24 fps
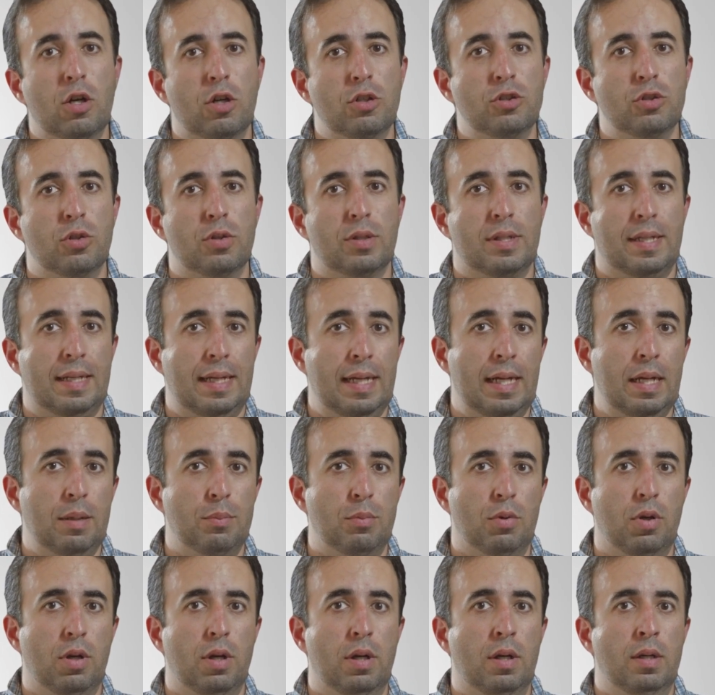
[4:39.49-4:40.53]
on your
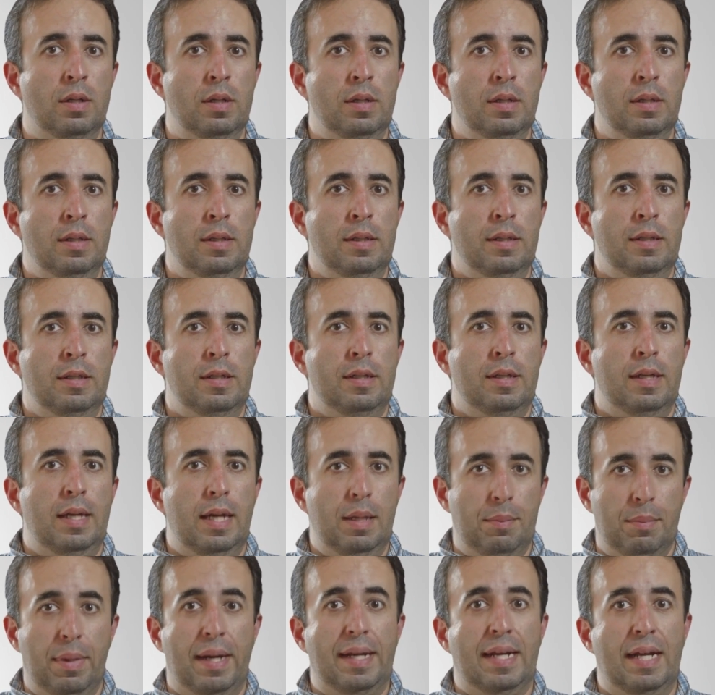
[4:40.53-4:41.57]
camera,
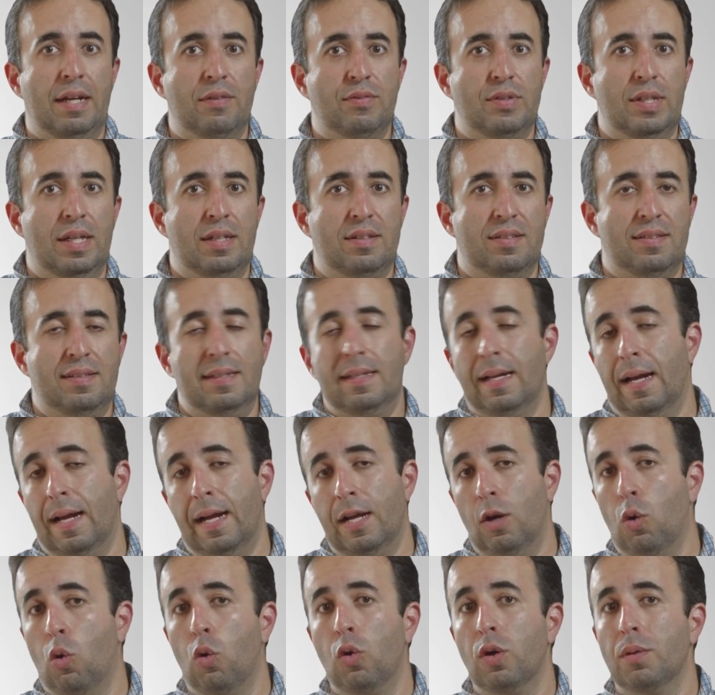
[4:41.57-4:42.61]
it might have an
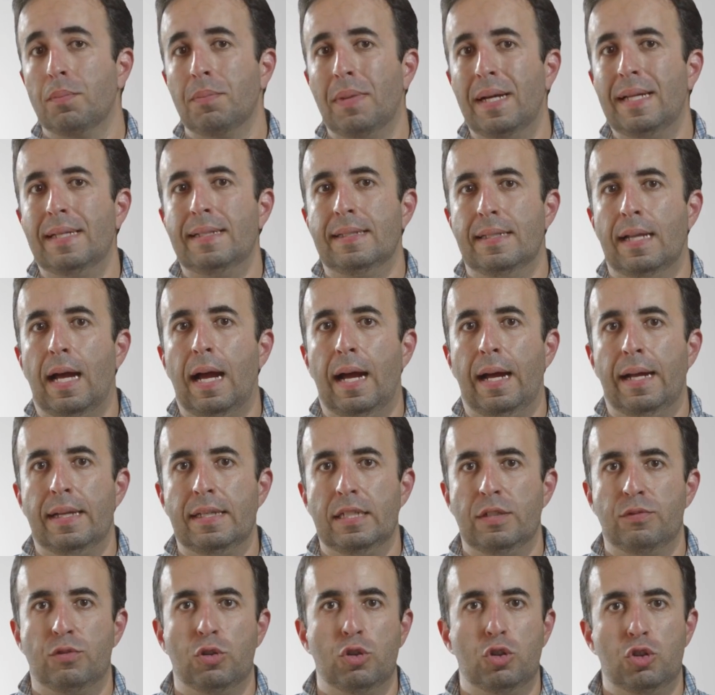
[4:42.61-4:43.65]
SDI or it might not.
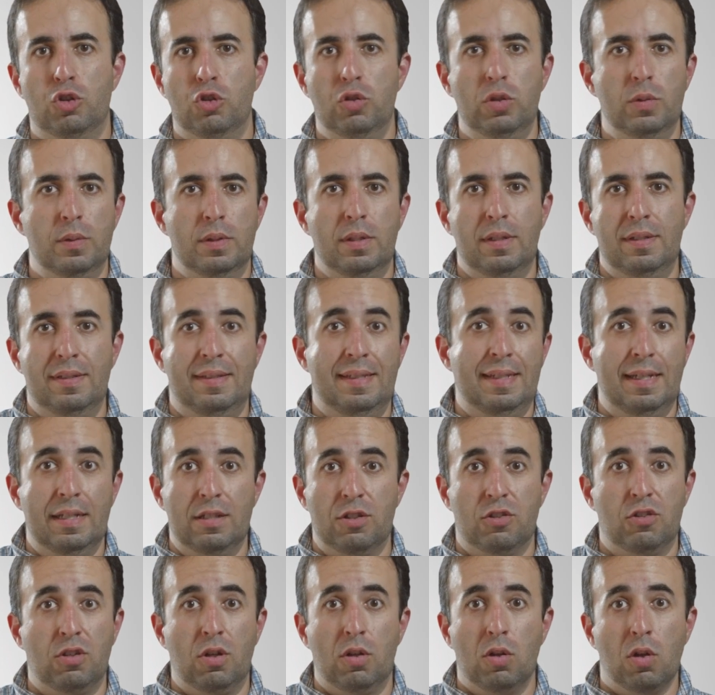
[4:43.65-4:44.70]
If you're shooting with a
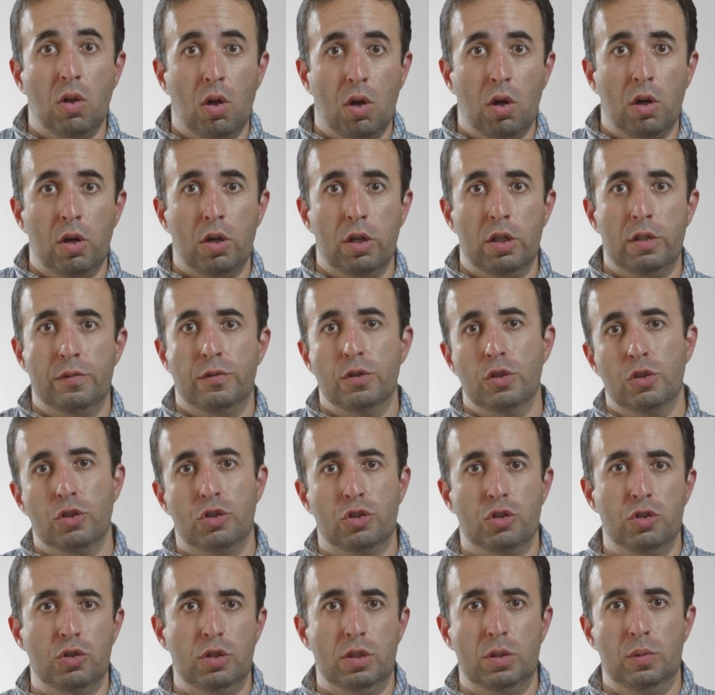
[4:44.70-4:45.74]
DSLR, if you're
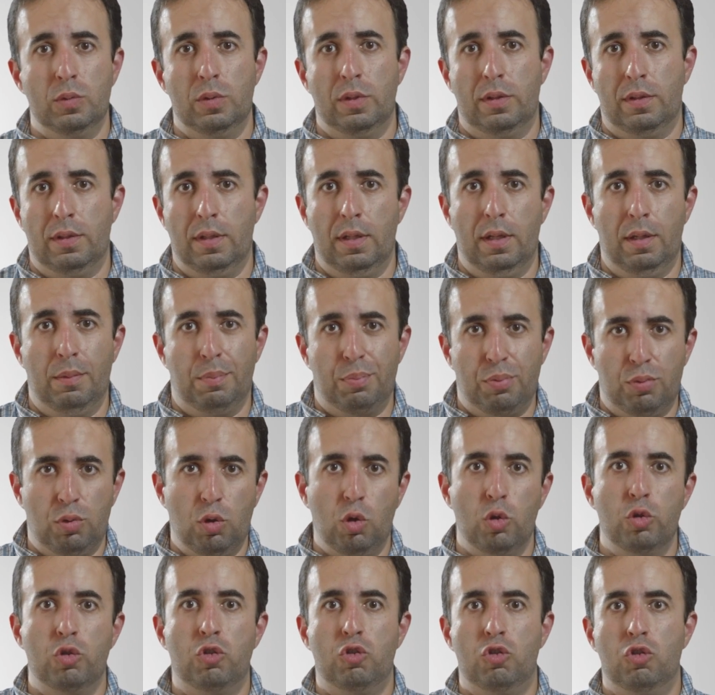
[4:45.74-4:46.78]
shooting with a
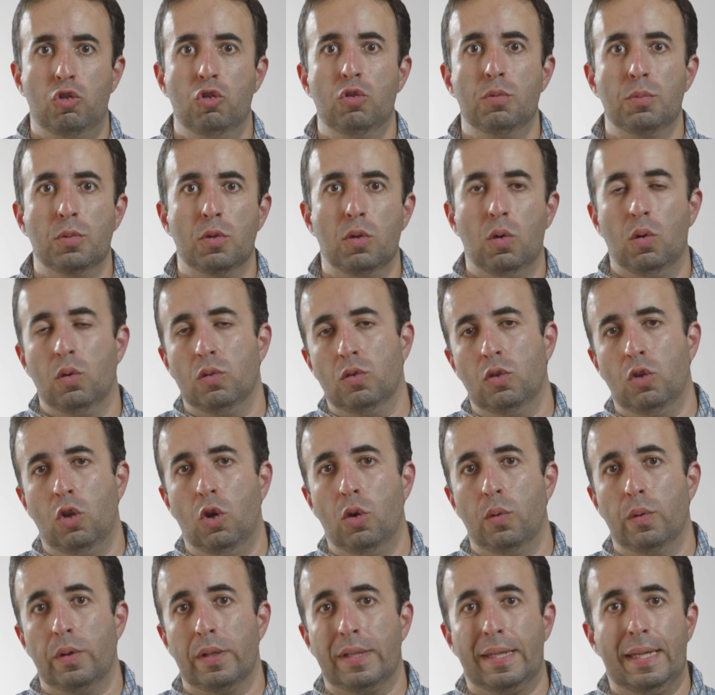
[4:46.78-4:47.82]
prosumer or
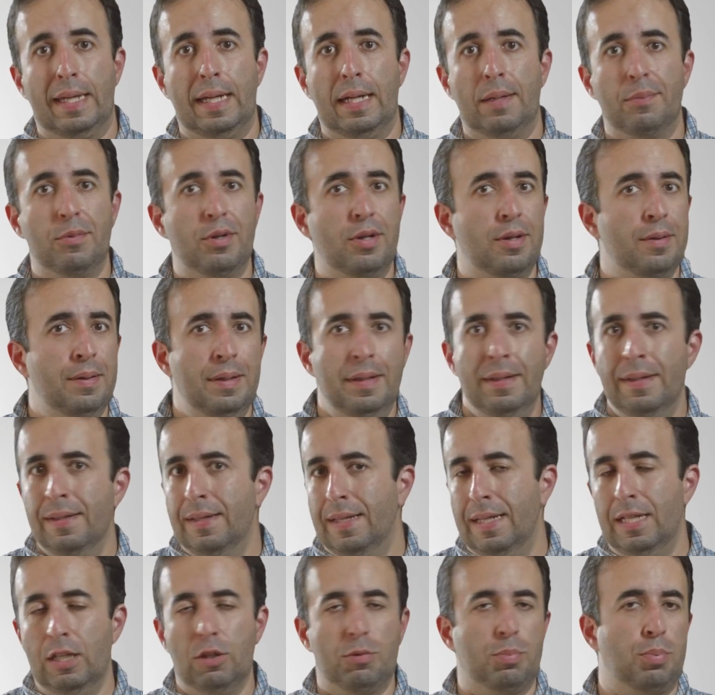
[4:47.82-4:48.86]
lower camera,
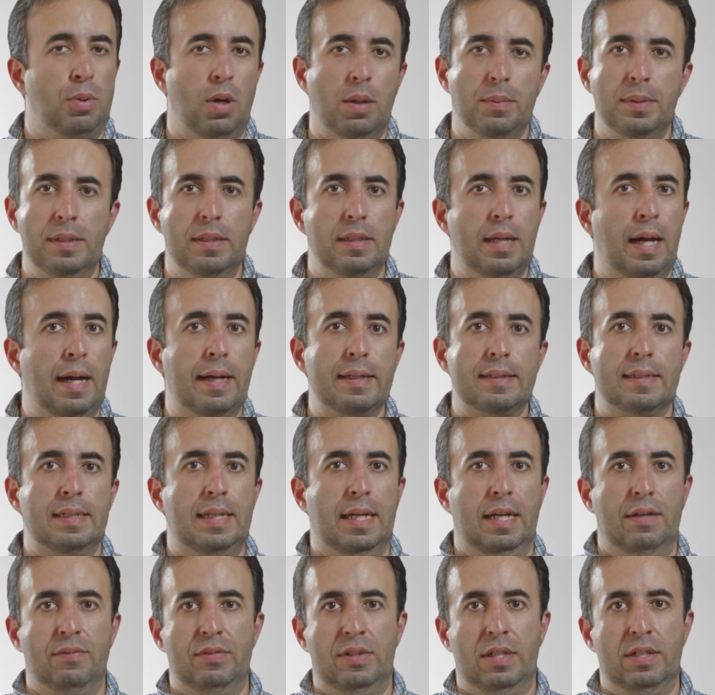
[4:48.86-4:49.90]
it is probably not going to
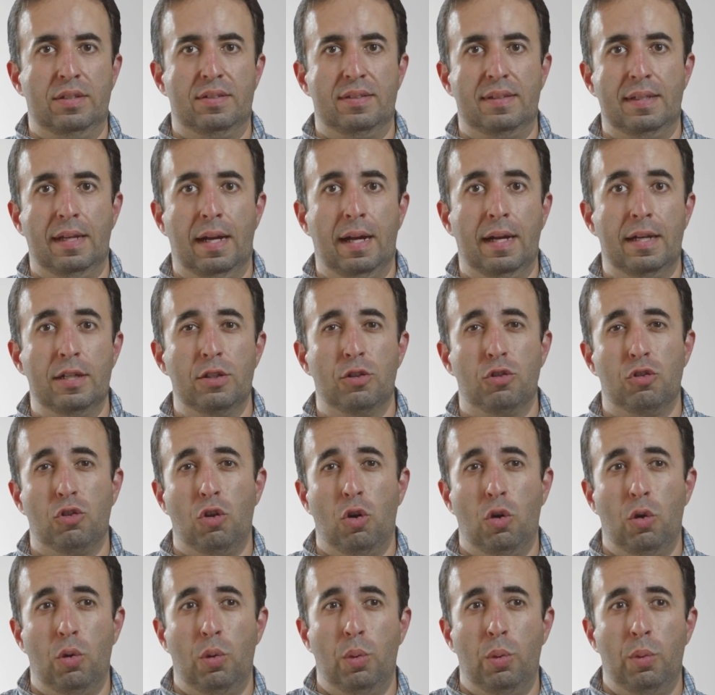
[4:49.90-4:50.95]
have an SDI.
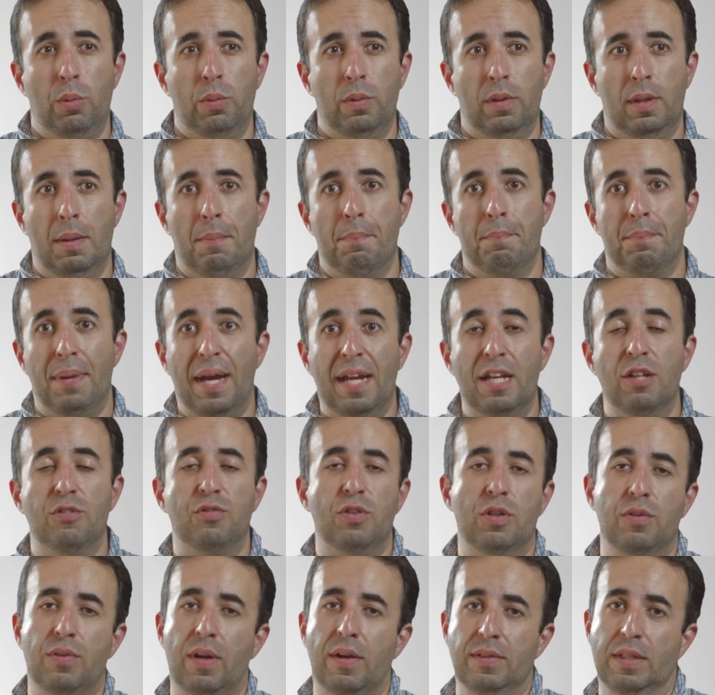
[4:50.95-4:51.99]
So the
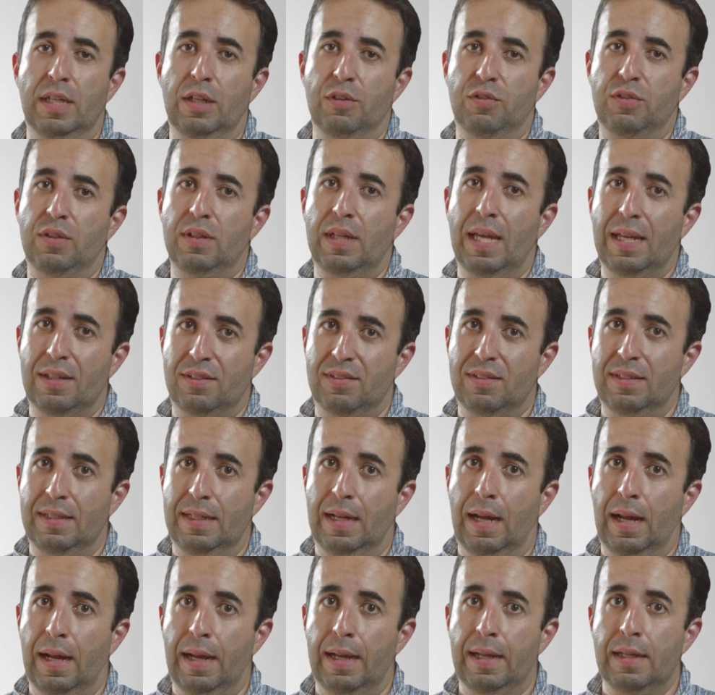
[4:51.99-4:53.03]
benefit of having an
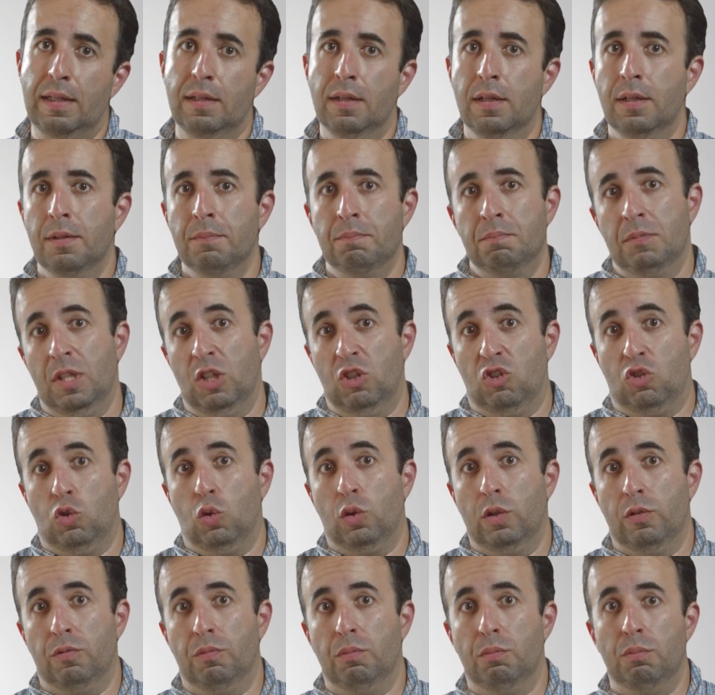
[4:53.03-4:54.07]
SDI is
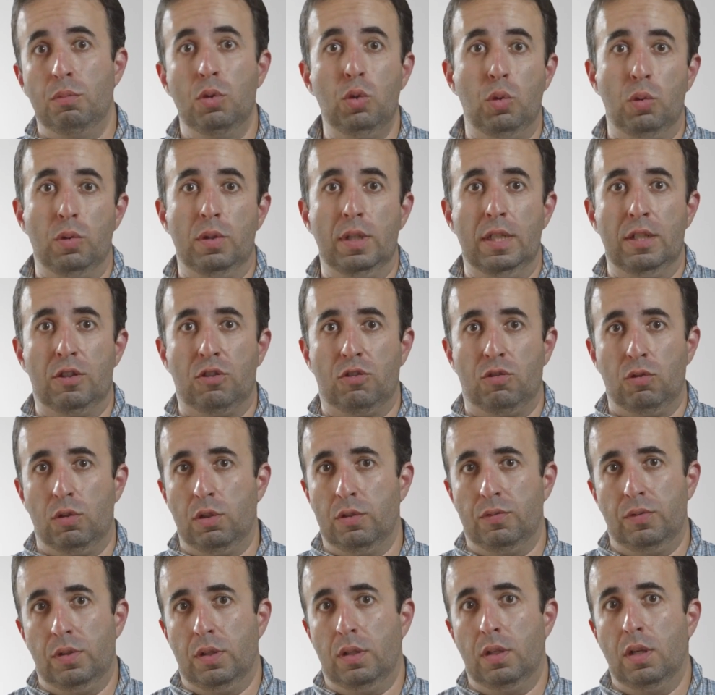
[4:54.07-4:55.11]
sort of moot. It's
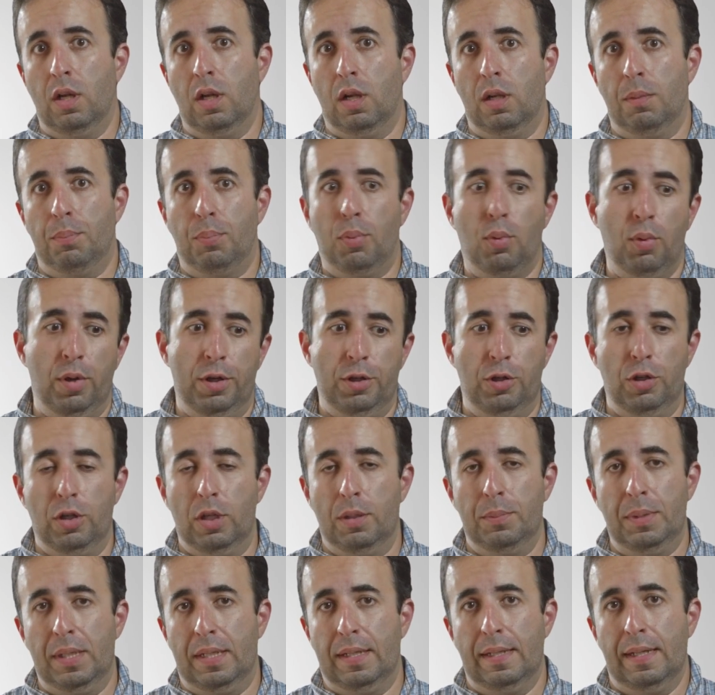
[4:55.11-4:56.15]
sort of a null point. You're going
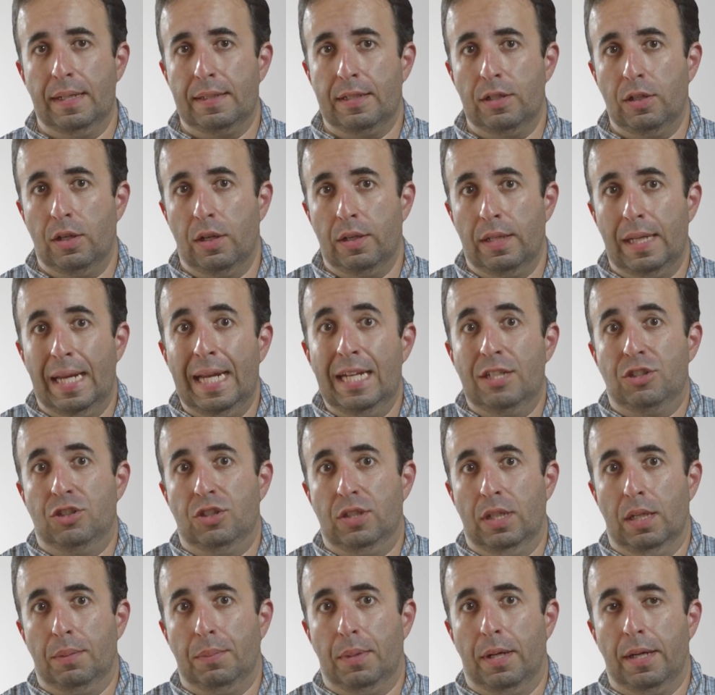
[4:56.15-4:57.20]
to be connecting on
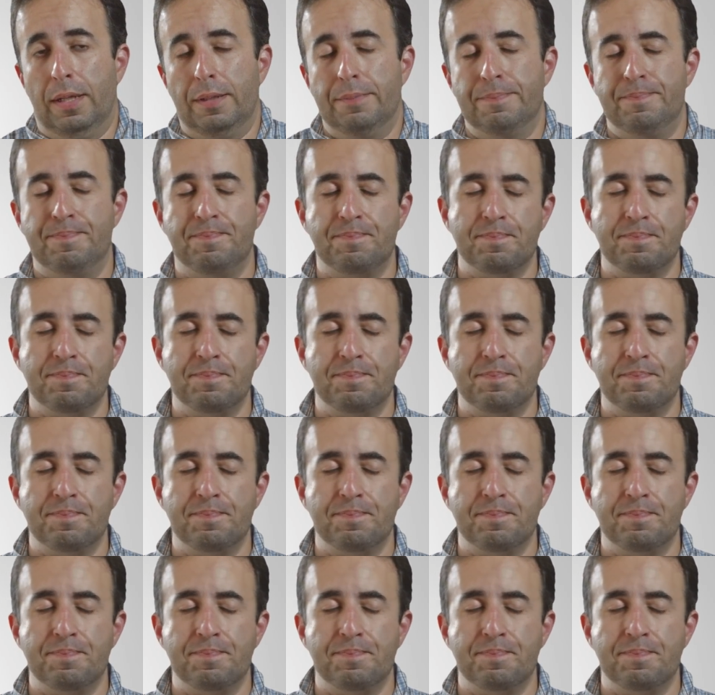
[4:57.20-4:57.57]
HDMI.